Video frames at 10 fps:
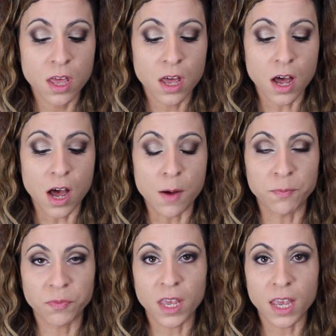um,
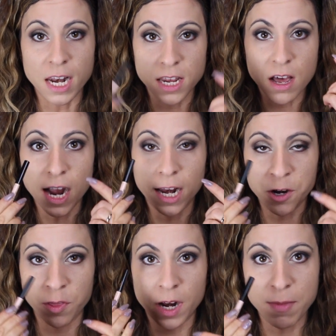any
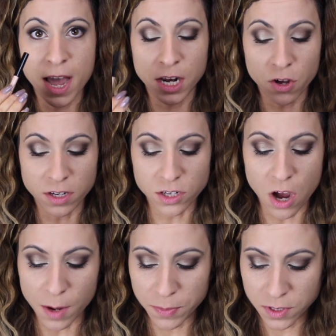highlighter that I'm adding on
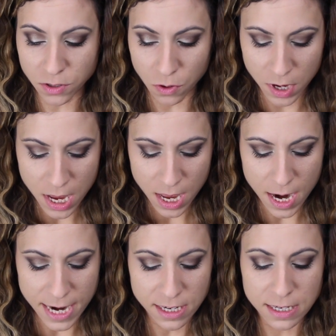top. So,
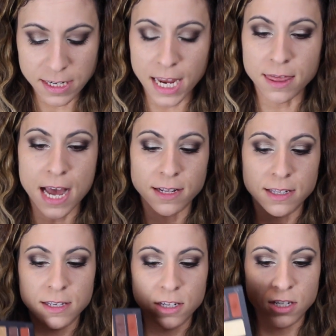and I did take that
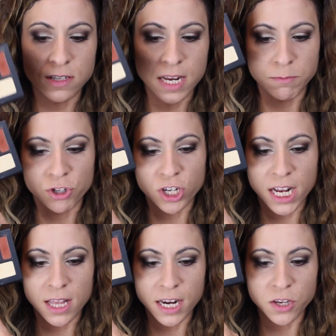same
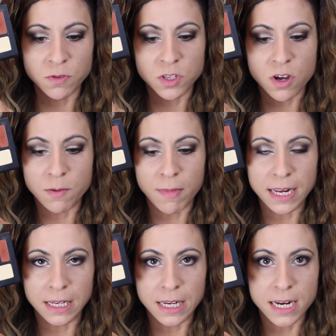shade that I used on
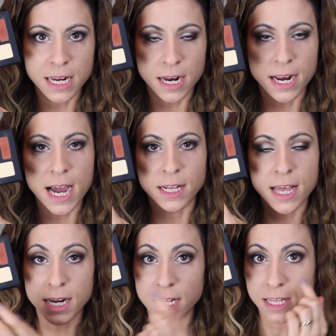my lid and I added
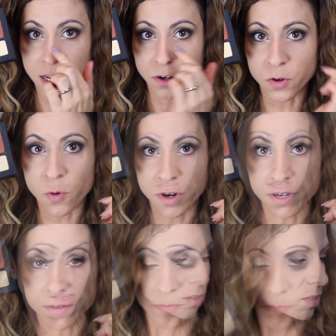that in the inner
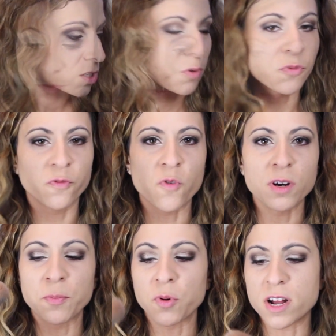corner. So
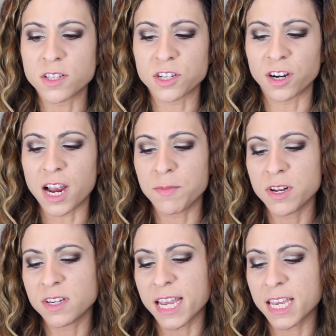for bronzer, I've
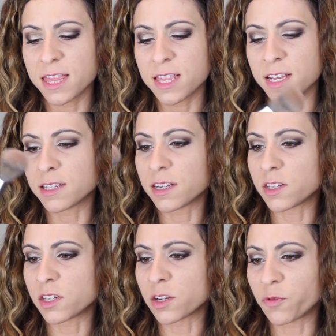been taking this
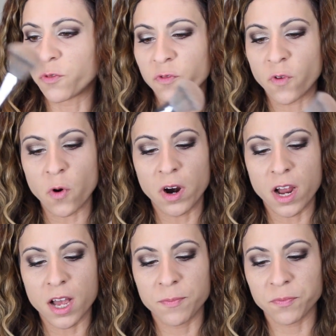
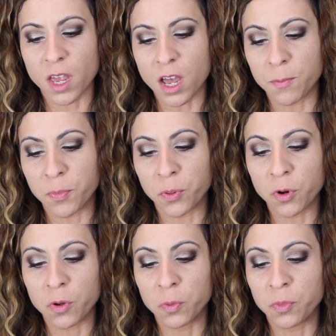Sephora uh,
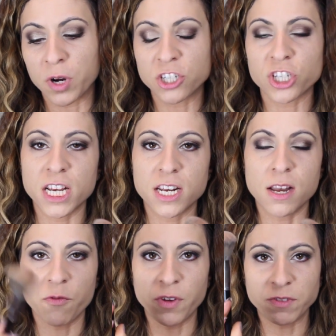Pro Brush in
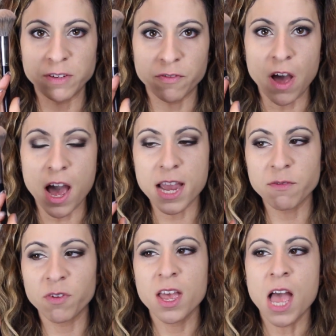
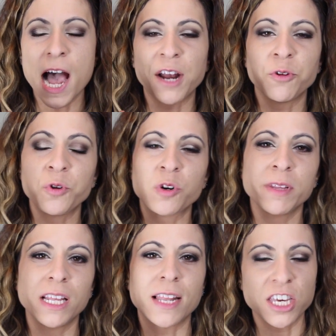55. I don't
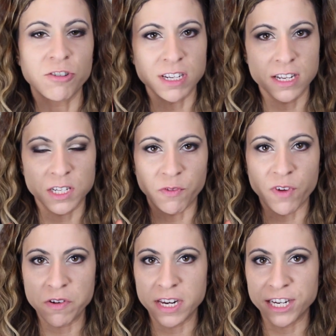normally like using this for
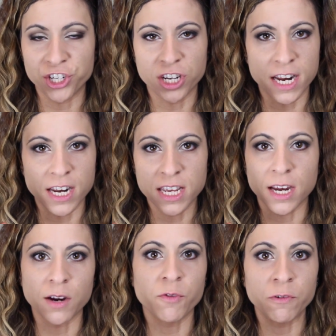foundation. I didn't
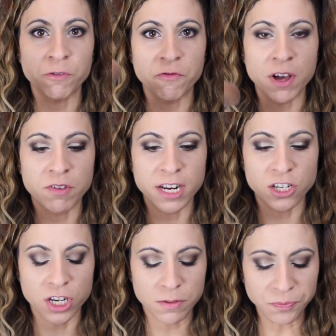care for it for
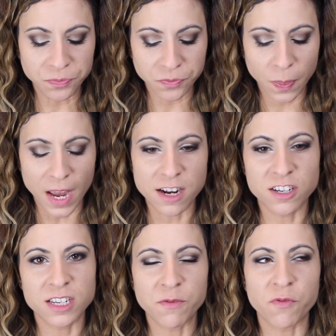foundation. I
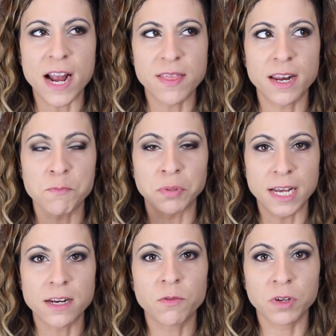didn't, didn't find that it
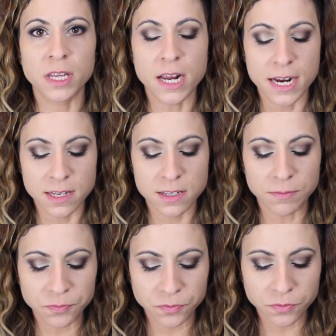blended really nice.
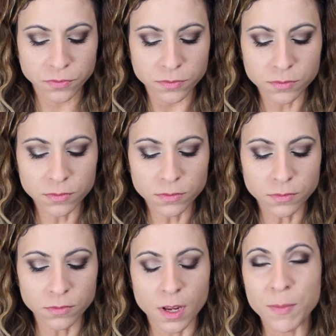
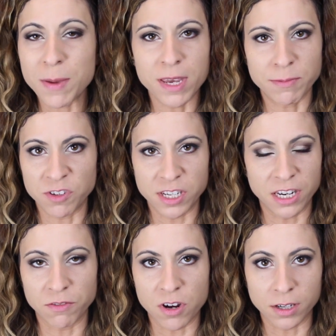Maybe I'm using
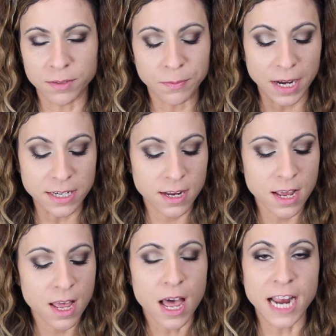it wrong, but
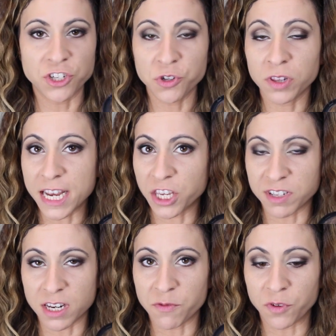I do like
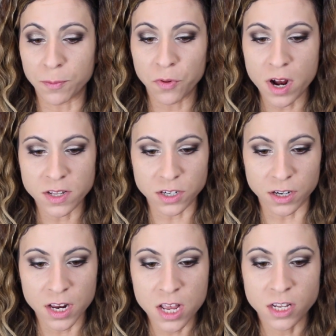using it for
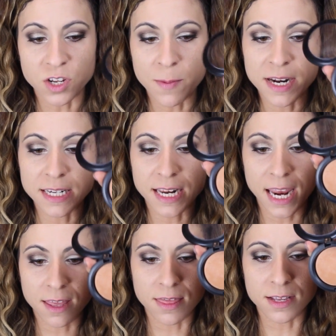bronzer. So I'm going to
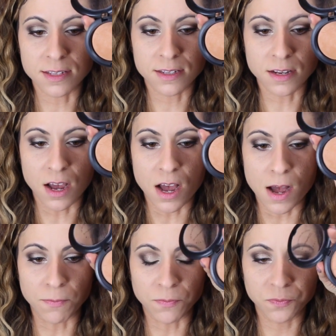take this
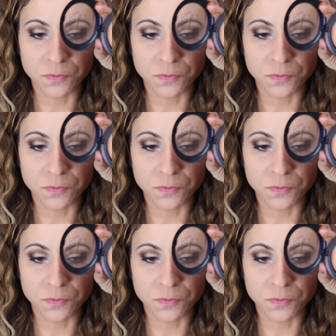um,